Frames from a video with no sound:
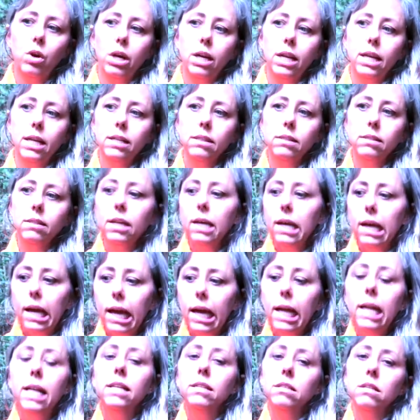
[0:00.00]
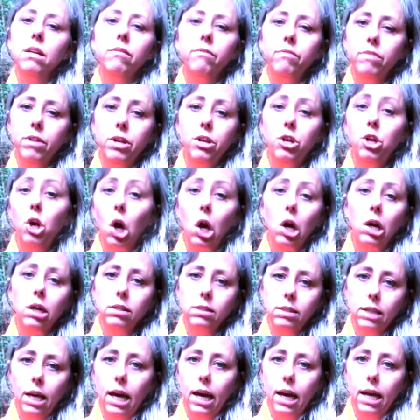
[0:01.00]
It is of the dark
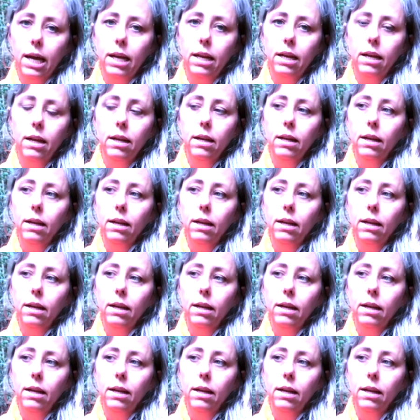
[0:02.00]
side.